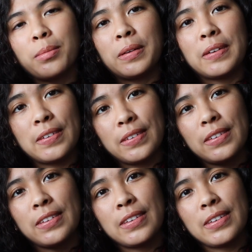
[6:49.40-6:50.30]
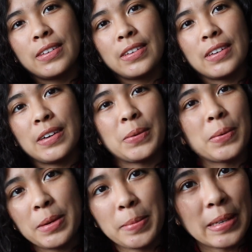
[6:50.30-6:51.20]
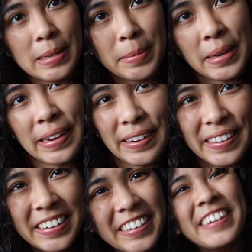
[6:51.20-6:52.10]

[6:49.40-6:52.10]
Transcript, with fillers: because I don't want to mess up my hair.